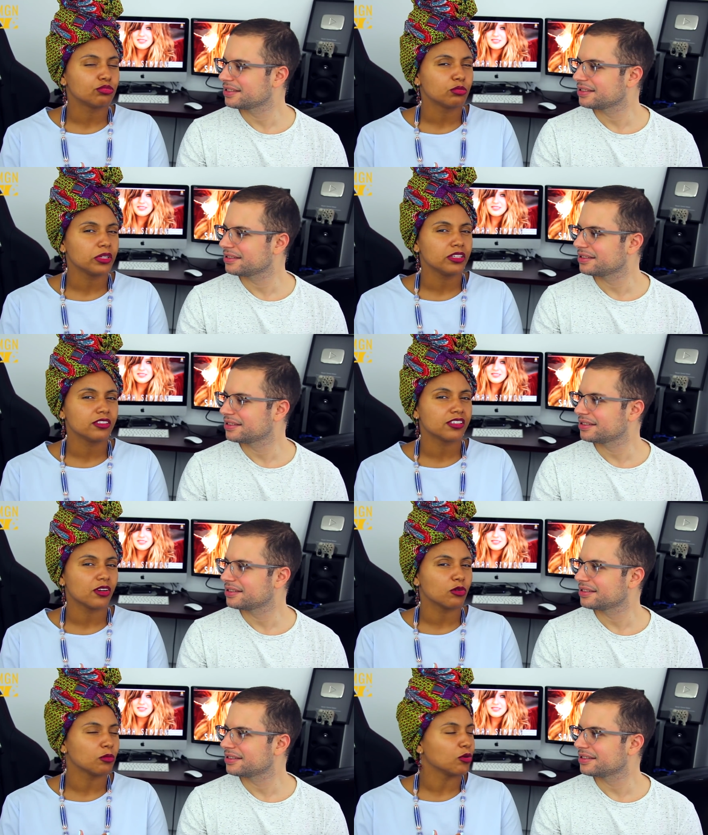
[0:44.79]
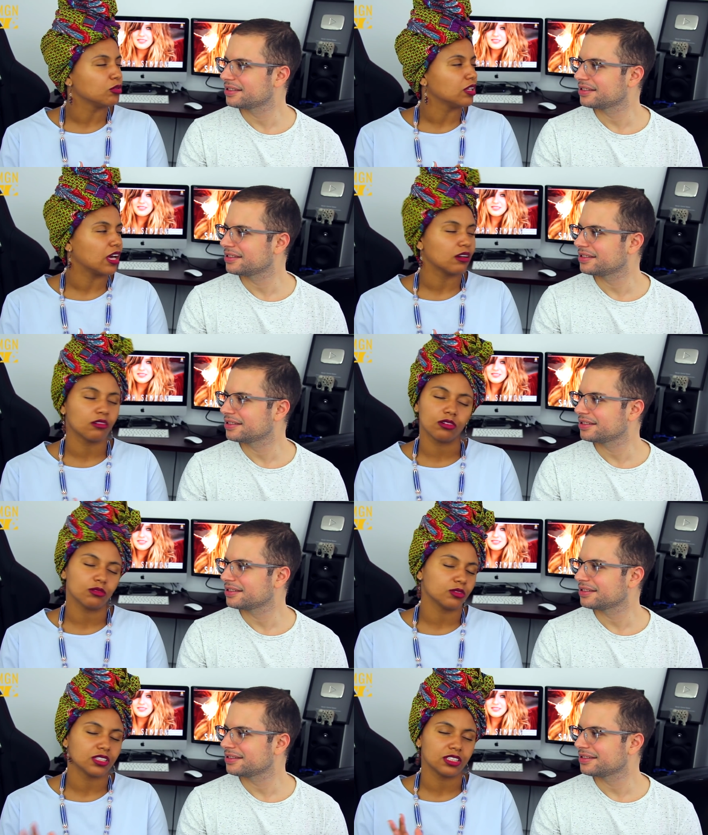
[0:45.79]
Speaker 1: pre-ceremony. I don't
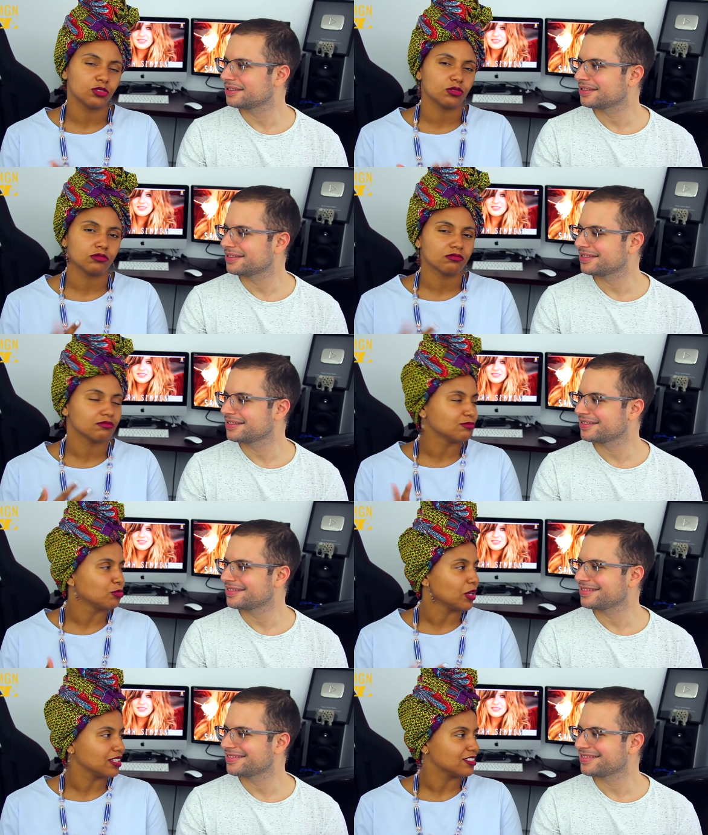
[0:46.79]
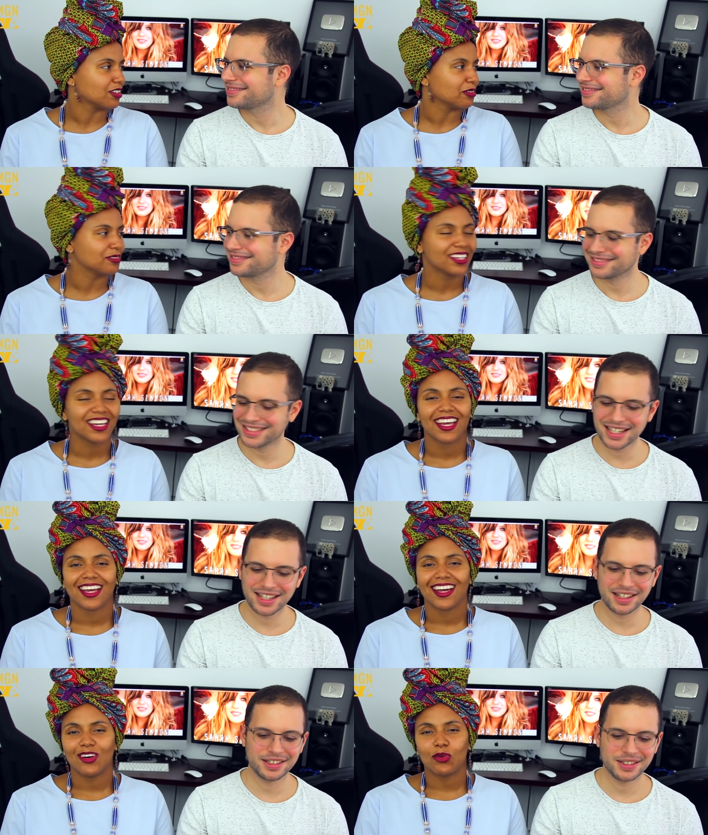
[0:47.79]
know what they do, wedding stuff.
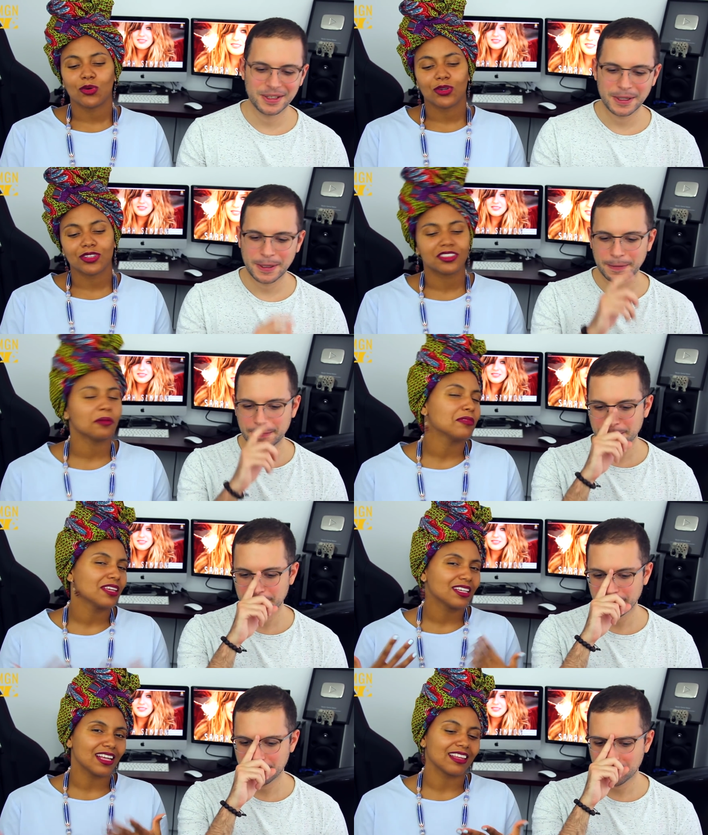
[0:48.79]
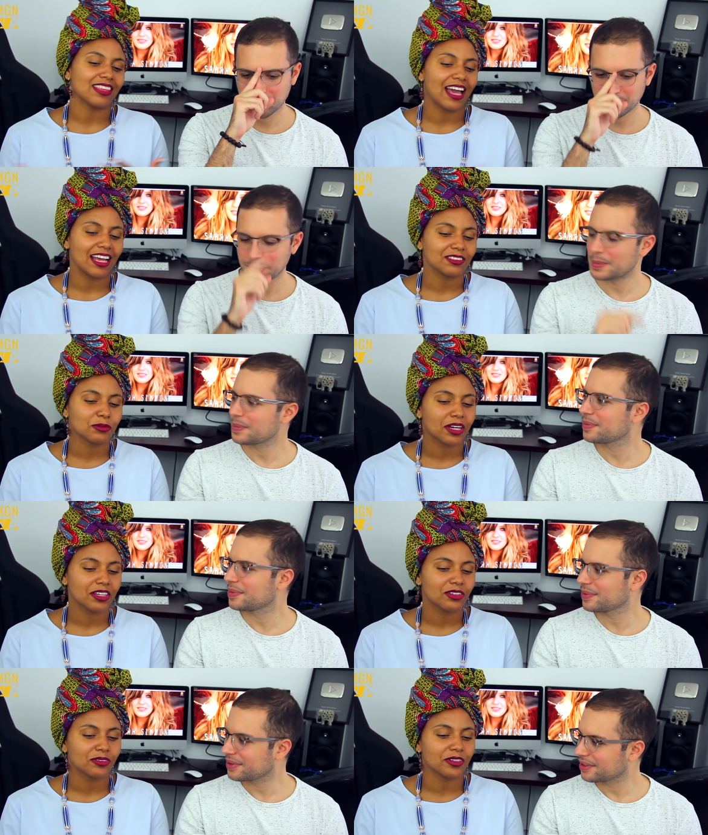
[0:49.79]
Yeah. Or something like that, some
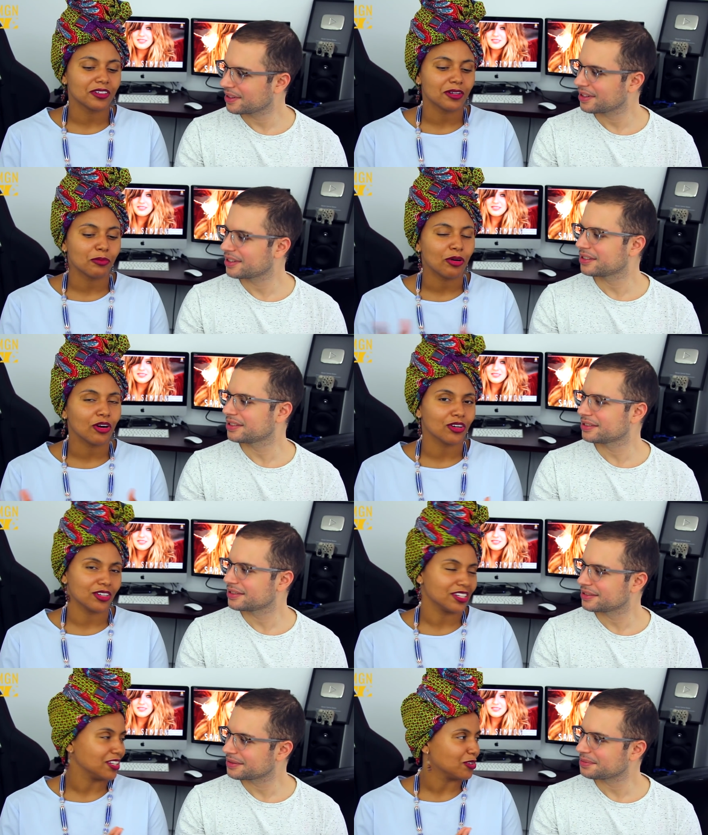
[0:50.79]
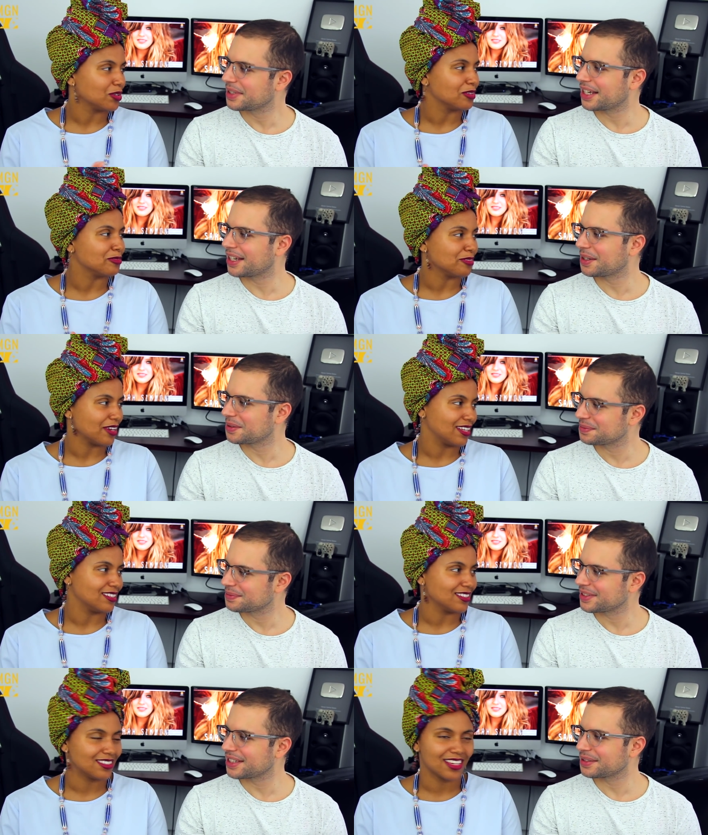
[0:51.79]
kind of a party or an
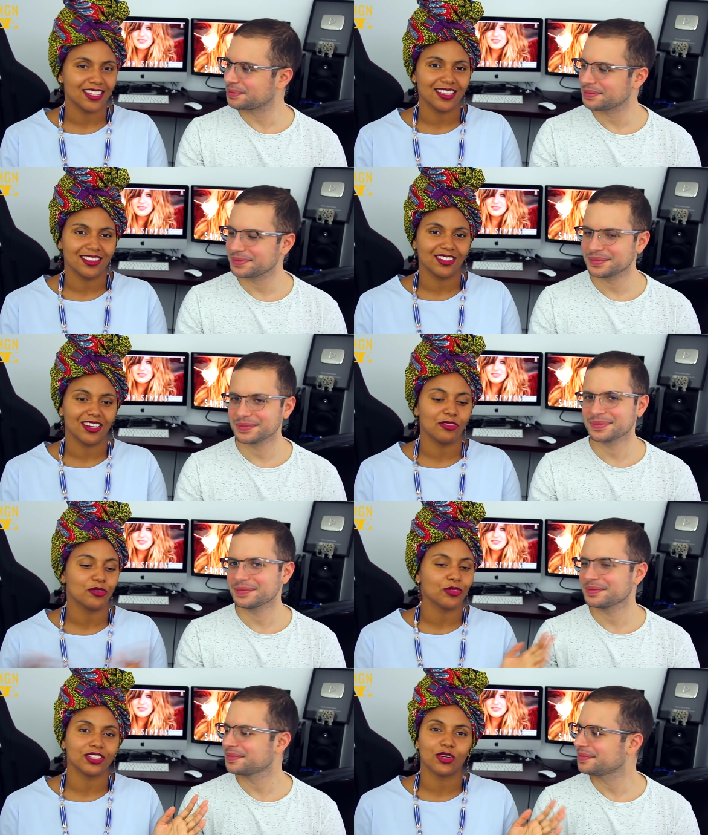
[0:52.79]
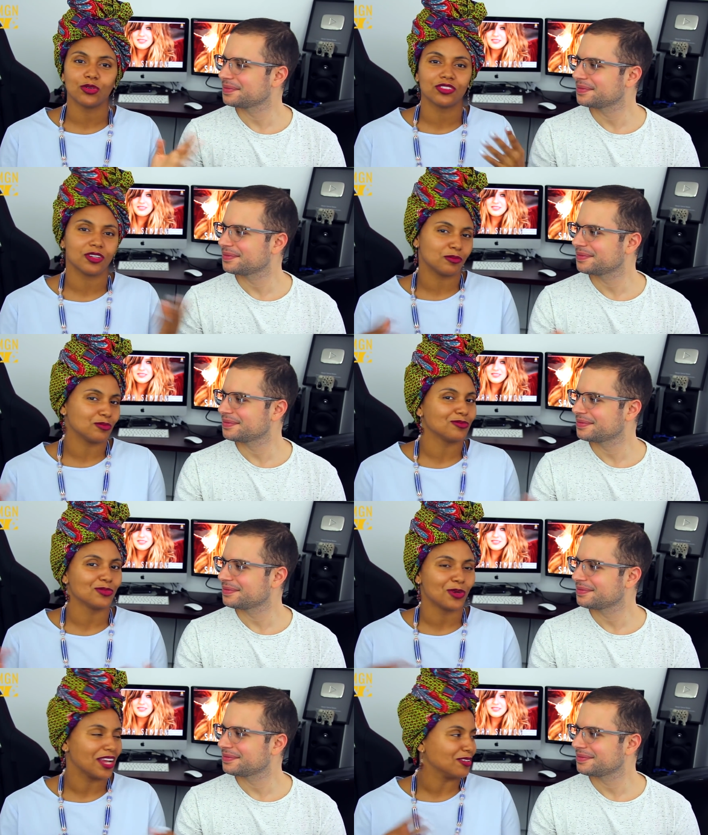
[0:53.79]
event, and then everyone goes up
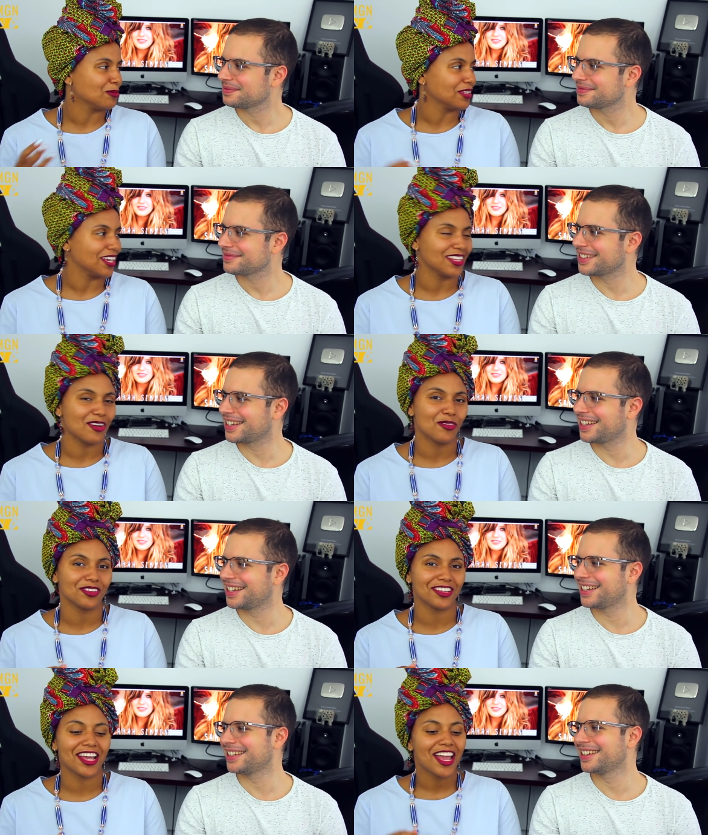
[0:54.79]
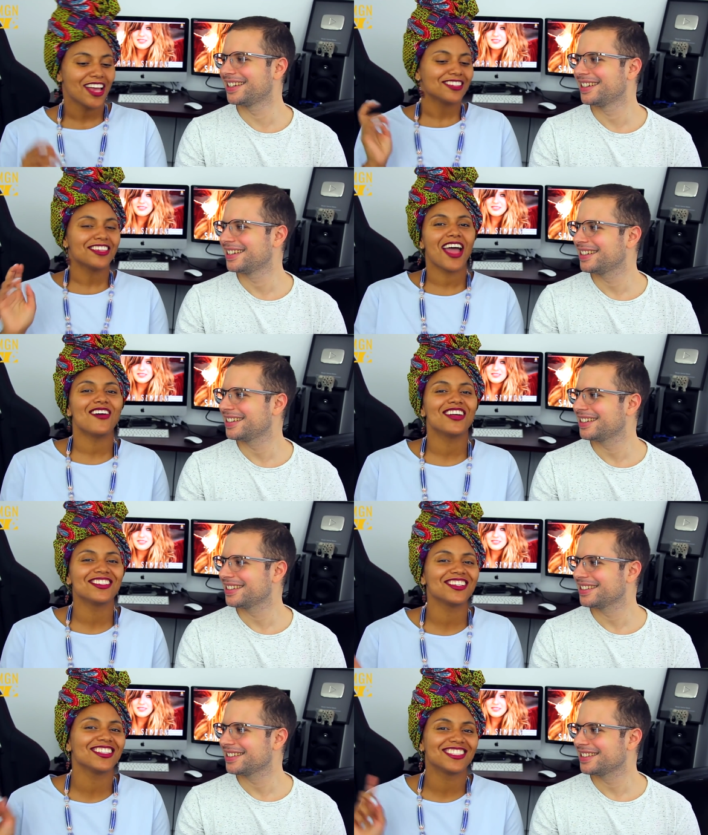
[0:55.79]
randomly and everyone's like,
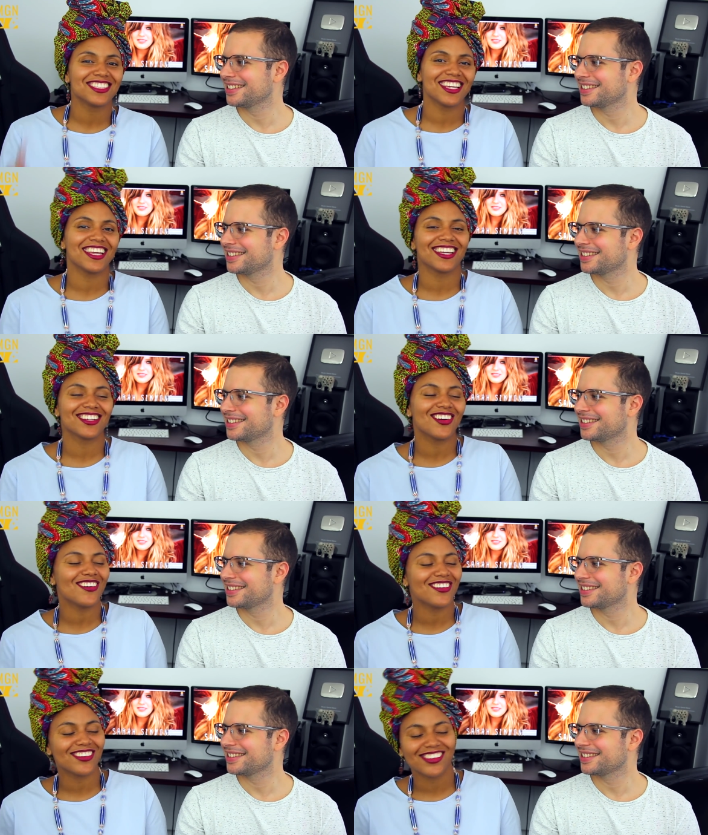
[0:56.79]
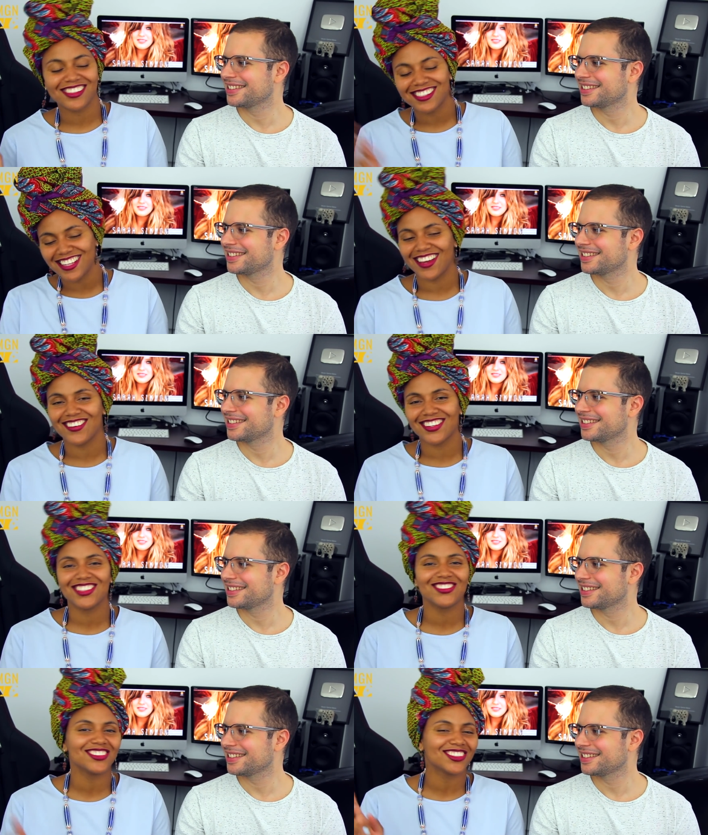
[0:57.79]
Sarah should sing, go on Sarah,
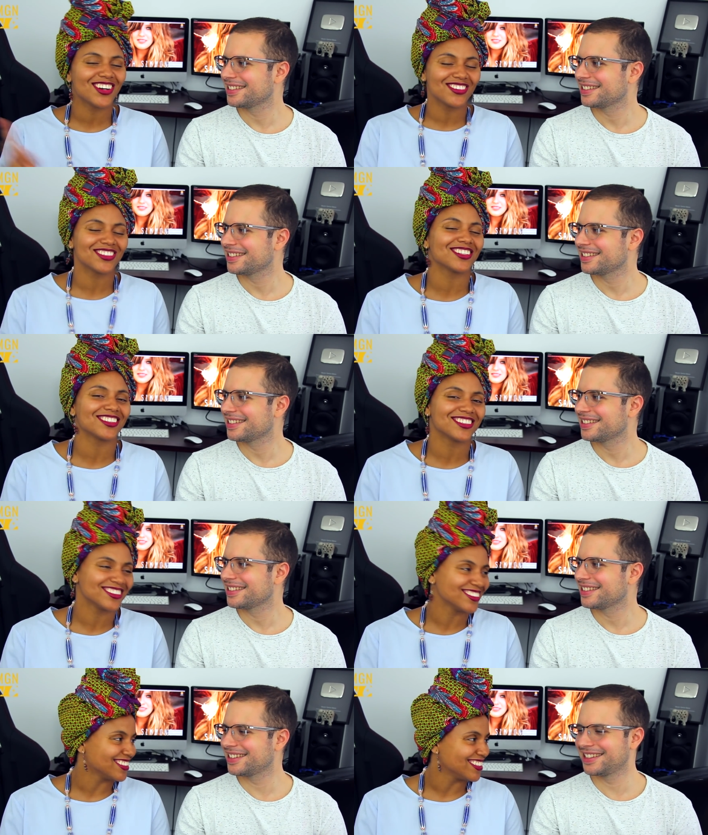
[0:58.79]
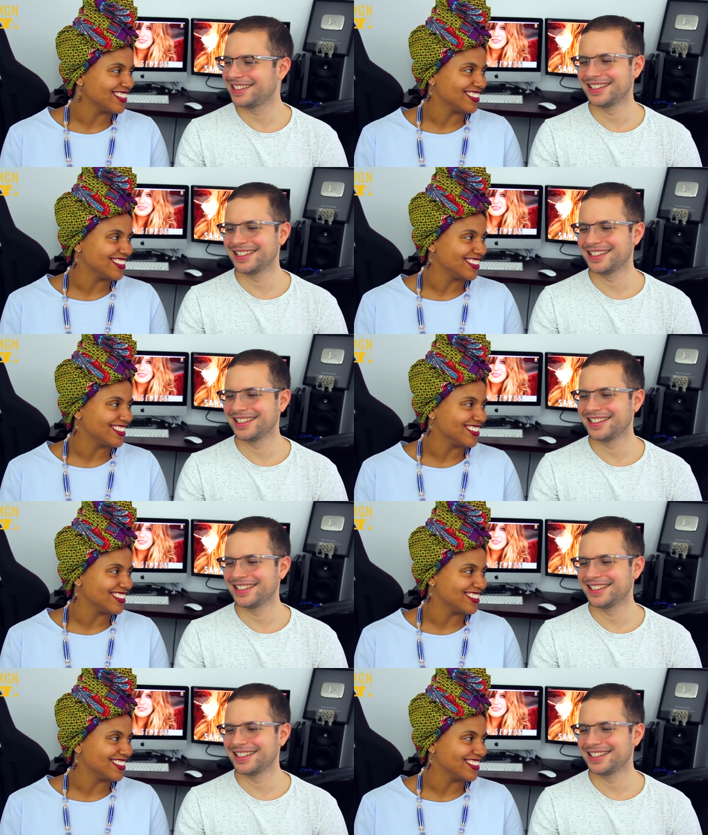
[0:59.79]
you go girl. And